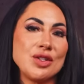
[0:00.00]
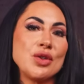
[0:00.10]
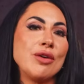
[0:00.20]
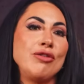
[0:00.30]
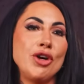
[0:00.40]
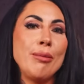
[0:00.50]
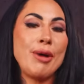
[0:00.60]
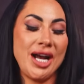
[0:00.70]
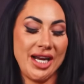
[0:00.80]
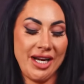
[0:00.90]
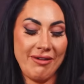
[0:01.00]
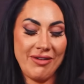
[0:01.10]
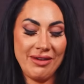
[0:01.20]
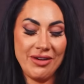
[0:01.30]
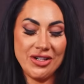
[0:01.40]
So if you're buying a
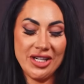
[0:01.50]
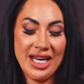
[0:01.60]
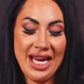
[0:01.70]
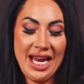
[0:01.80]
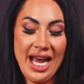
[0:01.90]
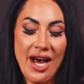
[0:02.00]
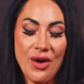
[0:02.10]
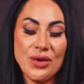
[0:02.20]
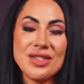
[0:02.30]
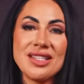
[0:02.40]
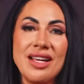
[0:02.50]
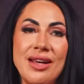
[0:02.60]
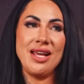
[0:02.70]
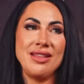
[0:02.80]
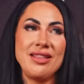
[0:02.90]
500K house
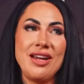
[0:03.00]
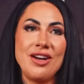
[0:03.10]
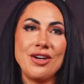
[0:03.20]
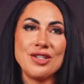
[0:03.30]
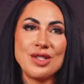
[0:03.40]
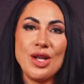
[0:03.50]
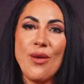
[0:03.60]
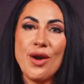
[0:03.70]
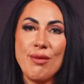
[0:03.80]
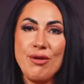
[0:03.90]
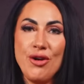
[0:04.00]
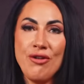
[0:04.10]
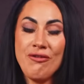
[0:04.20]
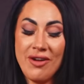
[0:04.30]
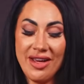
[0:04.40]
and they're slower to
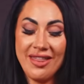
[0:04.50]
move,